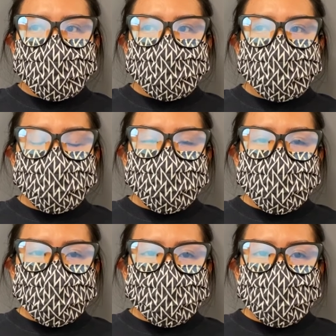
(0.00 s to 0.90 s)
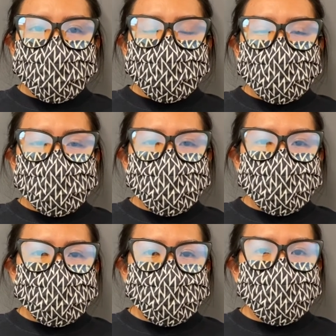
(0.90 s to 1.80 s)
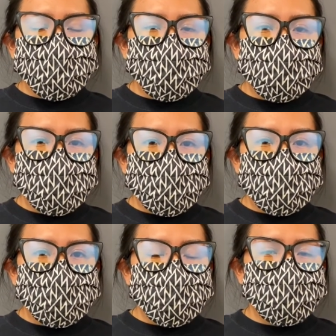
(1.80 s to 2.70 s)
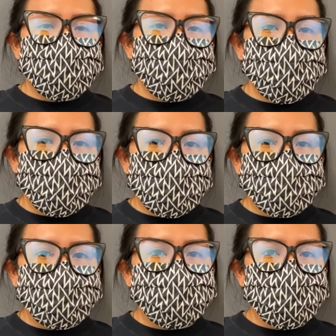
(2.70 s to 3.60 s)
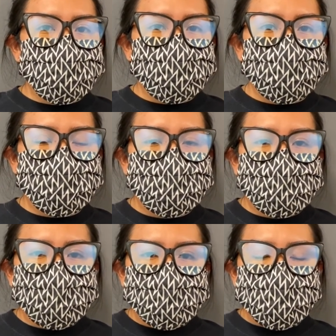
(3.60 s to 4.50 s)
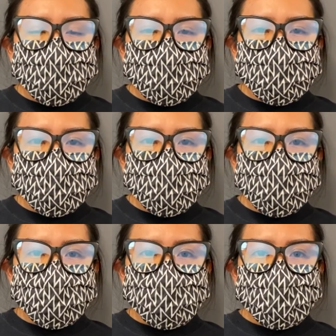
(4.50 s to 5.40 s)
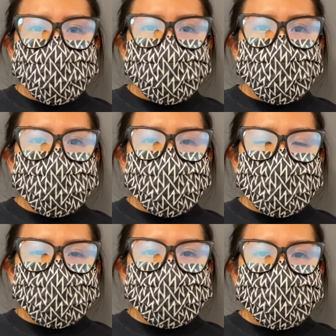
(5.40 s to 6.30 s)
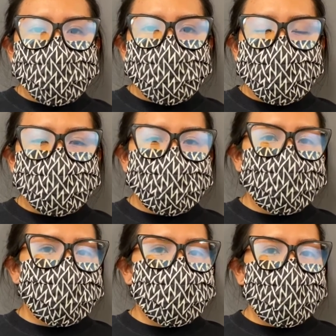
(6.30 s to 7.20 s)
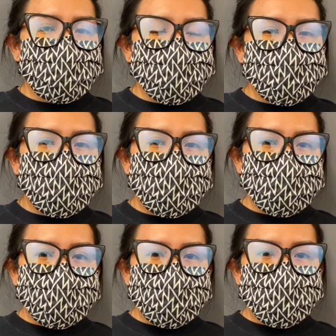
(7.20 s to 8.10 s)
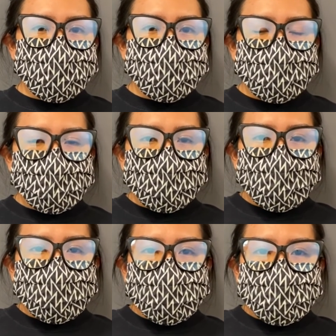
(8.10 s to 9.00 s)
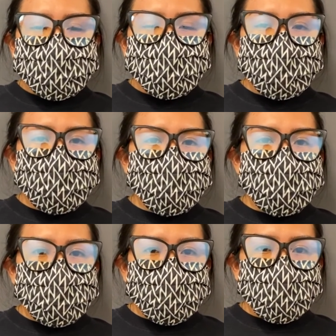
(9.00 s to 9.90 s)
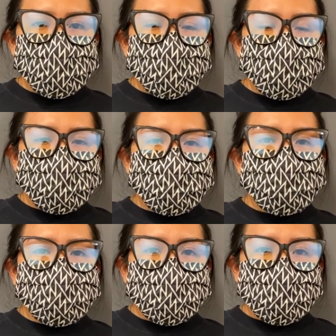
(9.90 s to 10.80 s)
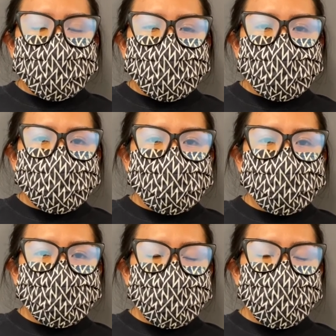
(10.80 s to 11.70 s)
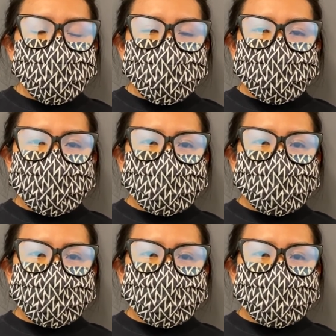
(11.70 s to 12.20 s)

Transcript: The first time we went to the museum was the first time I ever visited the Children's Museum and I love their outdoor area and the inside of their, their museum.